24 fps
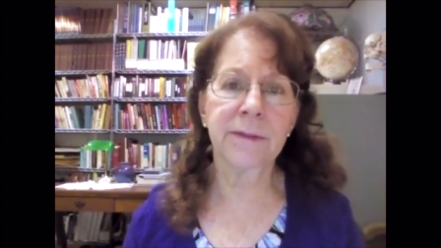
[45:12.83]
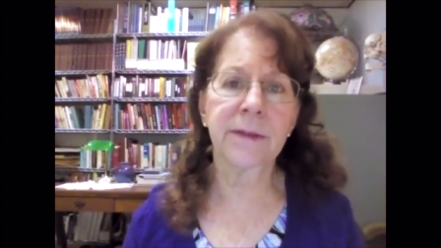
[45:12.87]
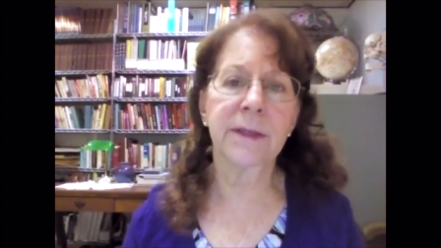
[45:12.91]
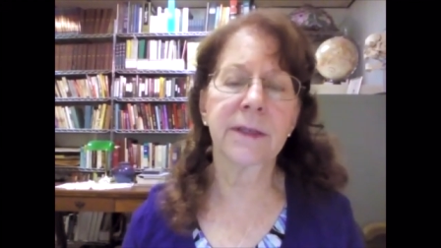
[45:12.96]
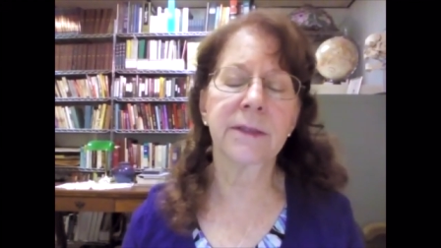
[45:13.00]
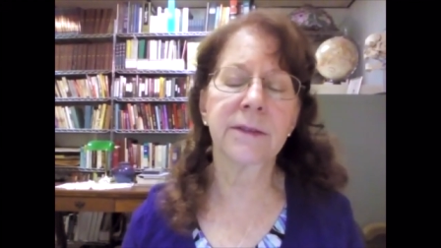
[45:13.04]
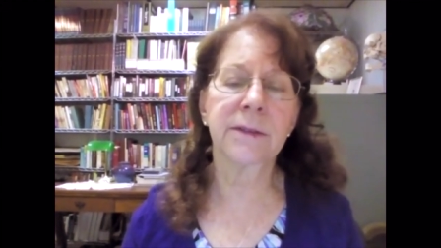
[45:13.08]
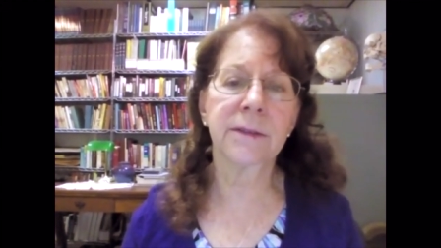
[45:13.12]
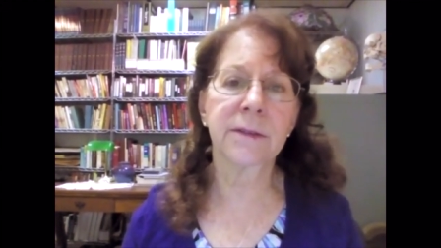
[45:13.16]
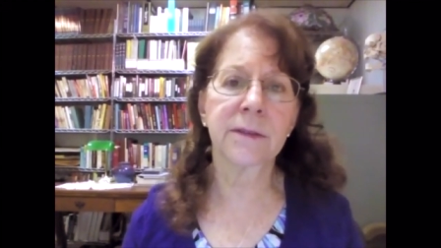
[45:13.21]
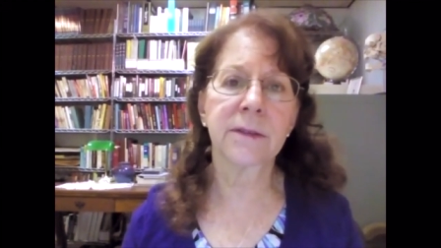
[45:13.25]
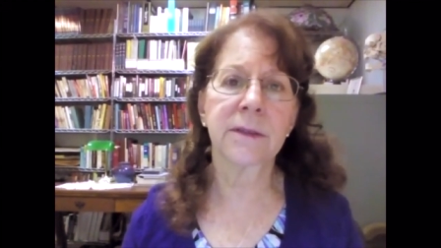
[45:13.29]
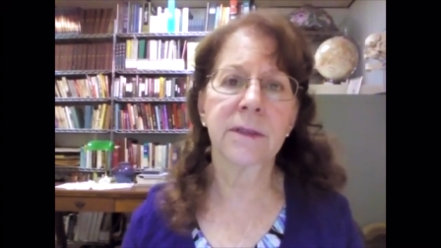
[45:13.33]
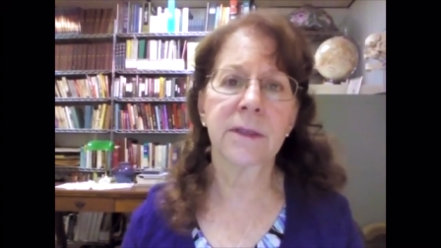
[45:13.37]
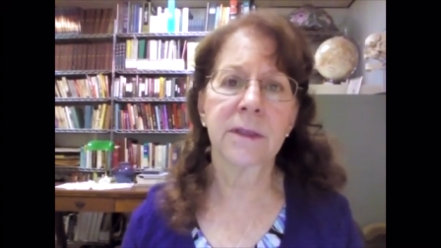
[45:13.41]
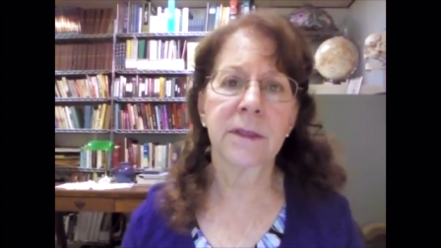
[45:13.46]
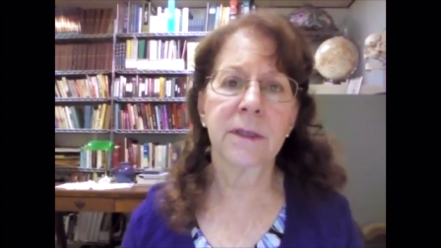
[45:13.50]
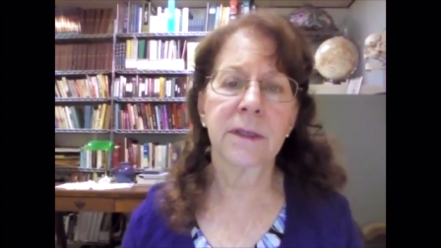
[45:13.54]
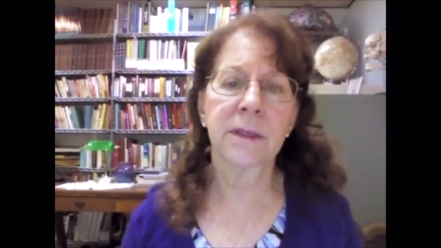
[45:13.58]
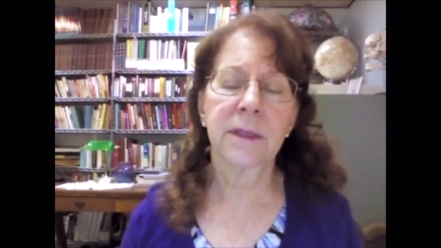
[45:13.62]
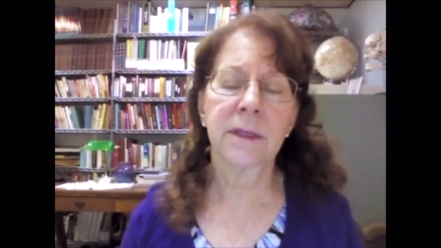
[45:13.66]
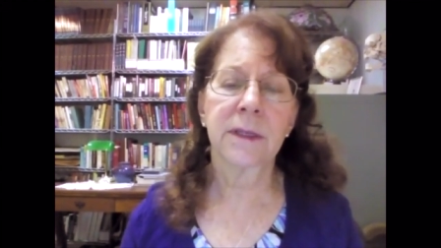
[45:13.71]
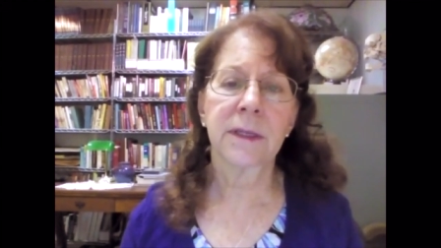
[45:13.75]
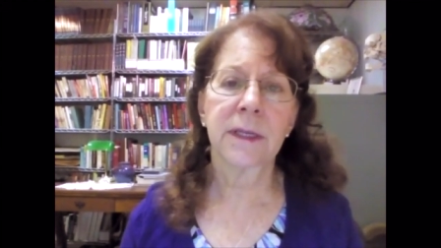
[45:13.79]
us
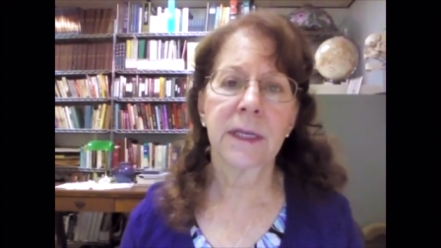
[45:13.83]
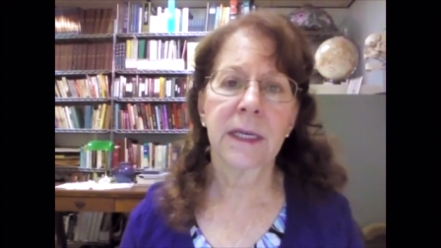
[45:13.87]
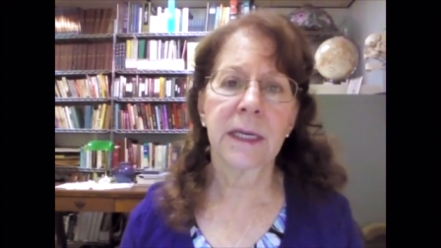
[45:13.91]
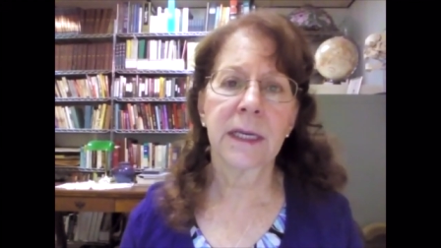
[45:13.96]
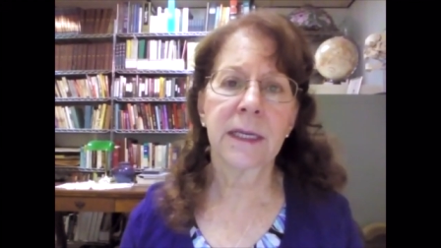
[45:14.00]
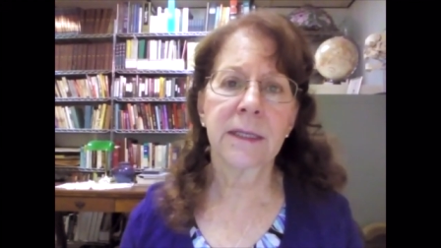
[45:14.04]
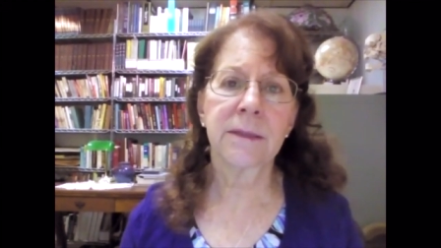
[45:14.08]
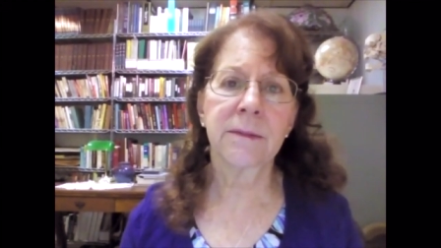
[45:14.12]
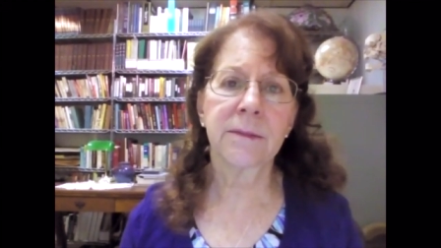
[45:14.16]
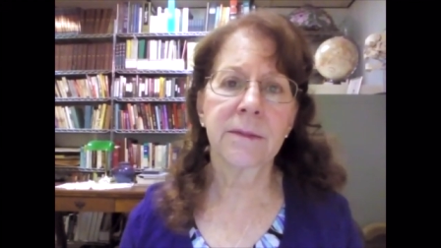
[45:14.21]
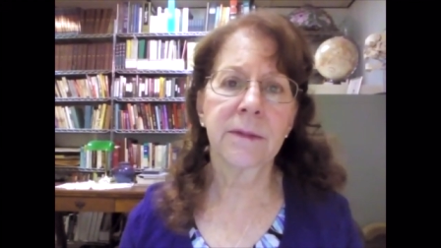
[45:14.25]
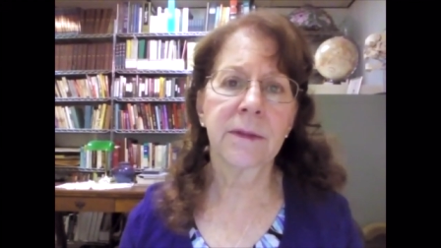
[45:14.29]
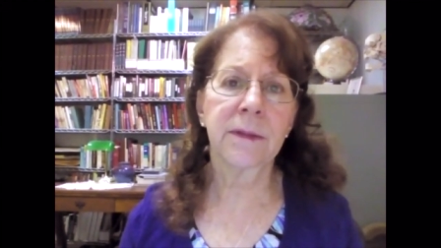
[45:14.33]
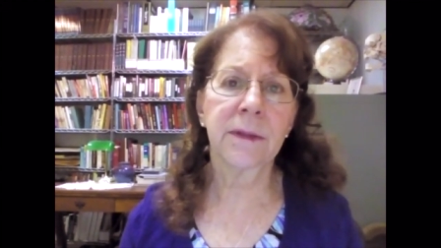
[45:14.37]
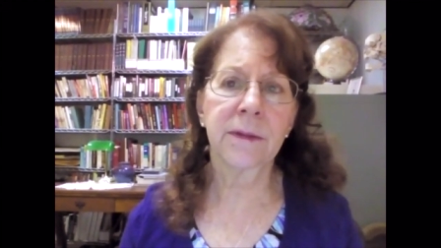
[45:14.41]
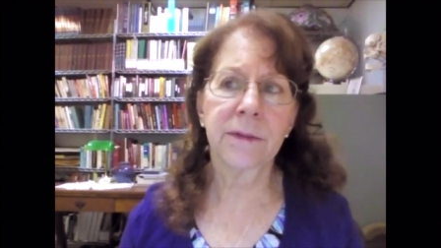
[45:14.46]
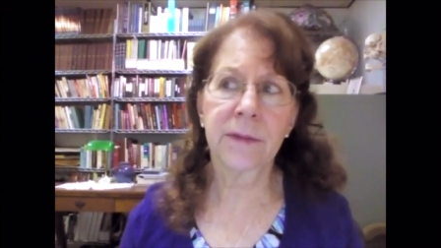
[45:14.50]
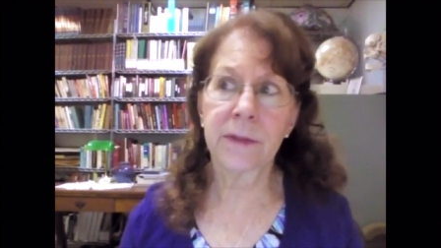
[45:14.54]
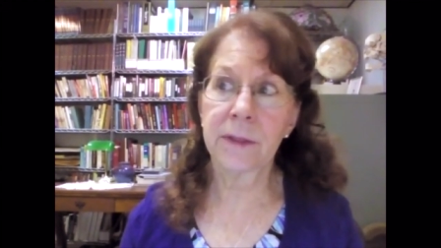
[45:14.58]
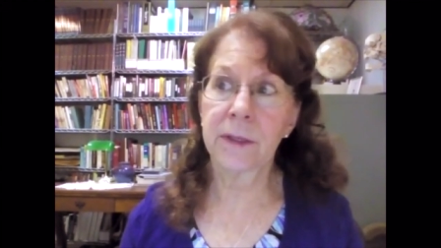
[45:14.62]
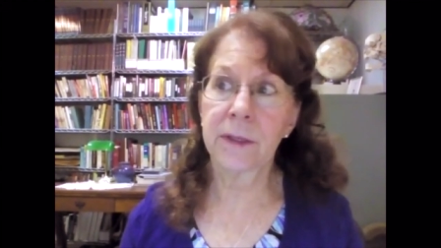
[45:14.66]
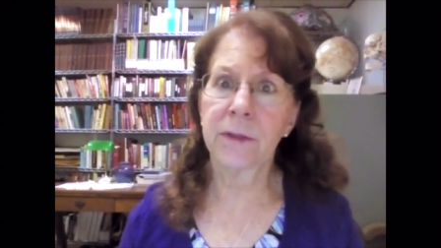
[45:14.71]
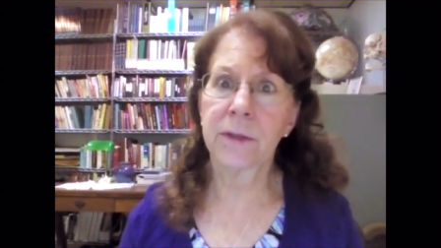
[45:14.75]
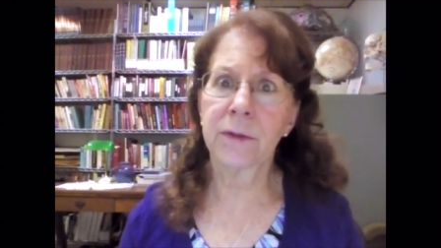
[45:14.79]
and yeah. the
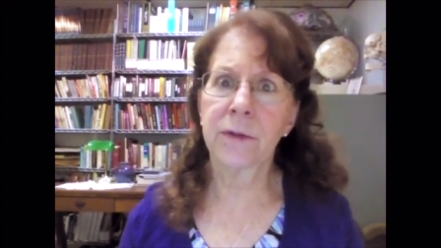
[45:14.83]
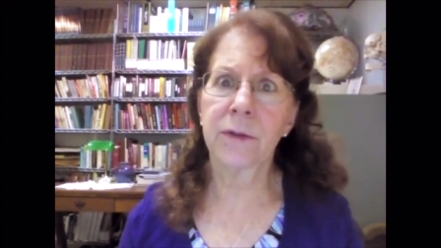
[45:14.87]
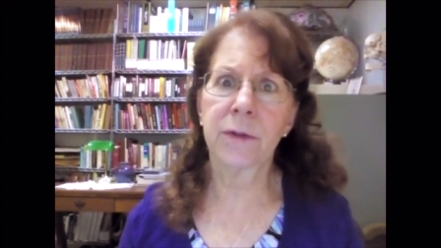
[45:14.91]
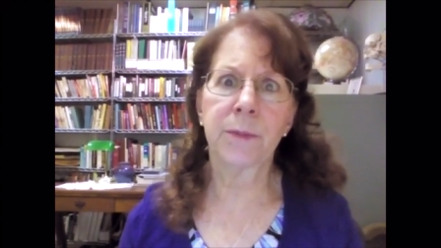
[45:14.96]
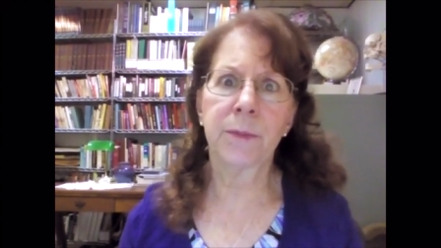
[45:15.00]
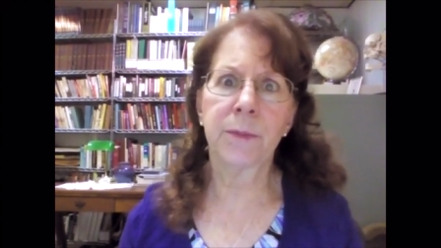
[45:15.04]
Theo group